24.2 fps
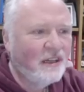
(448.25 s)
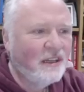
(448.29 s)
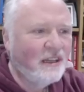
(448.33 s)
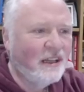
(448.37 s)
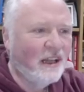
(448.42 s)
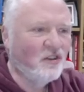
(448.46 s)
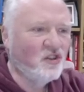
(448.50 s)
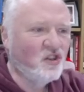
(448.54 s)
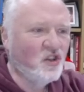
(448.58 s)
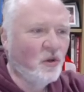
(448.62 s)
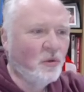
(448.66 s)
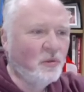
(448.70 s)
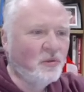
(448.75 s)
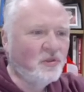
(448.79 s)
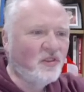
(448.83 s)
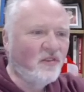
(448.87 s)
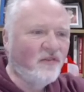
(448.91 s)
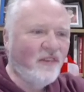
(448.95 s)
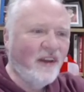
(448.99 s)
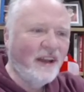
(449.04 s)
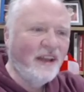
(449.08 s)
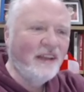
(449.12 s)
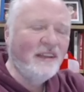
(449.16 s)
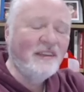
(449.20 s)
Now, Jones,
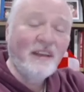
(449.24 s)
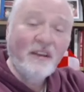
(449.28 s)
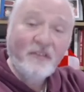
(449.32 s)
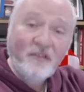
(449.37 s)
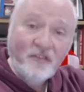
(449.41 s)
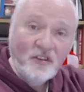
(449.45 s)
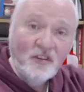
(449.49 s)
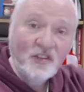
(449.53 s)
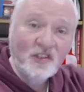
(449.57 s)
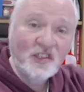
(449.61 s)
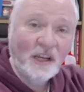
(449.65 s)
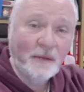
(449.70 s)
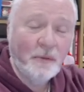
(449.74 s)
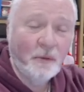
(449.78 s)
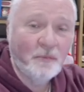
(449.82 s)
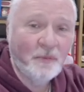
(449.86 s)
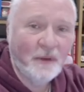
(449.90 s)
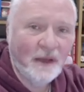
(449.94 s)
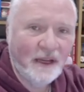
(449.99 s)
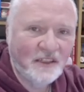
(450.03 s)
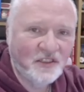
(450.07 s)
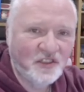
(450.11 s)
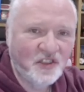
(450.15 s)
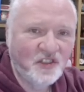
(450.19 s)
a very different type of
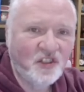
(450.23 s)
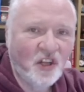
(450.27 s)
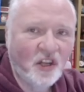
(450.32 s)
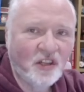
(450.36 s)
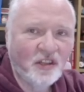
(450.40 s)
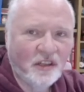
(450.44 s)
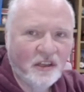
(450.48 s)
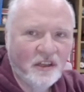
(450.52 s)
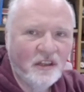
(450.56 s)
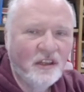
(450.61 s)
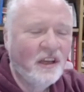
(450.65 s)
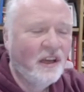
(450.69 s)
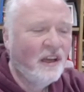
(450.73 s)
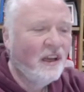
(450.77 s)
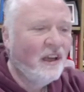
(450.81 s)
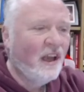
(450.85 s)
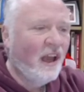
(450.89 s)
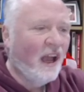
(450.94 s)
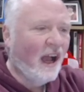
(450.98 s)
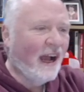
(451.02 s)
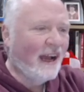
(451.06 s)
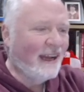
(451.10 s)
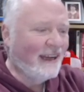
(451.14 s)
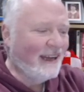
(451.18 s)
player to Dutton,
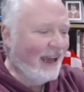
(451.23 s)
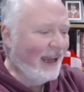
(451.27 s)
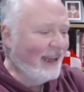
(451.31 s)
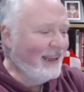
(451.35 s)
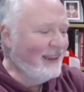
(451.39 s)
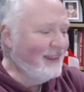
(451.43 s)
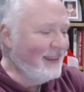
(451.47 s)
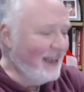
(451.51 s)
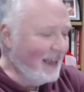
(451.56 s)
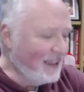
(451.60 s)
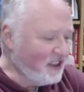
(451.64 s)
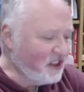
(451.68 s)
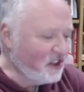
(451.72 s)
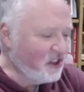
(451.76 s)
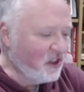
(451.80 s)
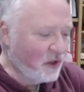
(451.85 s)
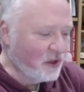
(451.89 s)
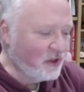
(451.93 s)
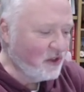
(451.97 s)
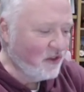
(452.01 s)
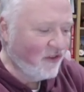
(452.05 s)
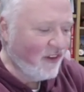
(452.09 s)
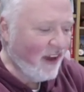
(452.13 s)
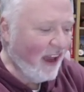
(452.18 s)
and in this
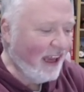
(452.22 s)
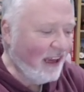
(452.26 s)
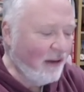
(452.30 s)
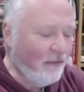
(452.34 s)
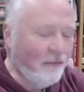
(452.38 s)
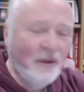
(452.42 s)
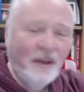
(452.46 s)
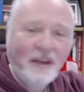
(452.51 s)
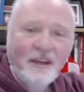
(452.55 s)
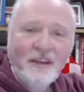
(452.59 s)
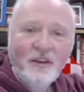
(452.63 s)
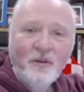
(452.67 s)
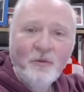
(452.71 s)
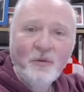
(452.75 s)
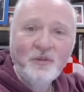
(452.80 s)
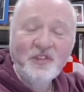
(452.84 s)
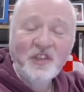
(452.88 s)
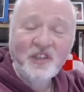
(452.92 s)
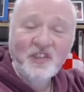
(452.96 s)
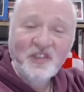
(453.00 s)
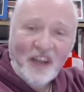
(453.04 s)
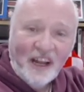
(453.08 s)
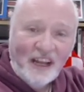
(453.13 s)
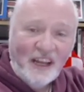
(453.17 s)
sort of game was
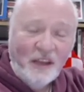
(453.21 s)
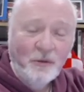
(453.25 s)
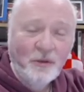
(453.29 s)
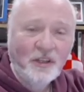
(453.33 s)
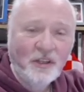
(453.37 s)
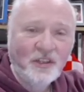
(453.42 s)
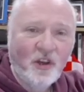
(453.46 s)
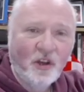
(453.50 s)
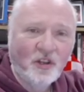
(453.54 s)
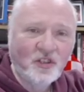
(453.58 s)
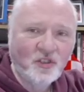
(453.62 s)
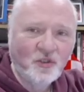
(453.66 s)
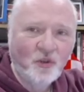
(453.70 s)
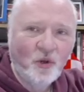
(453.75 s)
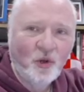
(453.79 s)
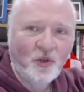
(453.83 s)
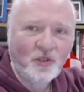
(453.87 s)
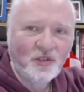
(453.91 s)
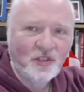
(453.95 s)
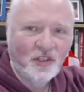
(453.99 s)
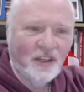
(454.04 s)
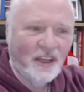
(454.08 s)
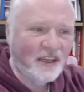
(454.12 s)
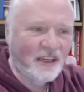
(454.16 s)
exactly what the doctor ordered.